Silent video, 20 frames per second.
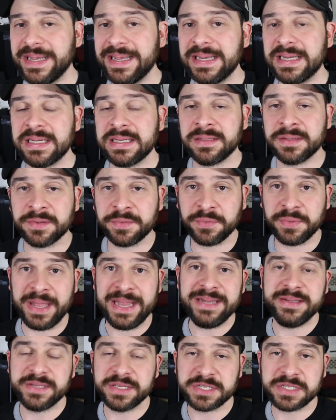in
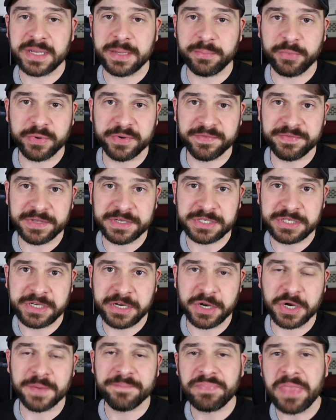late December of this
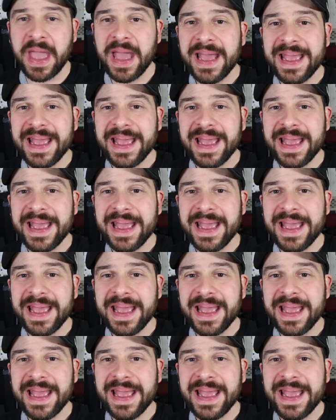year.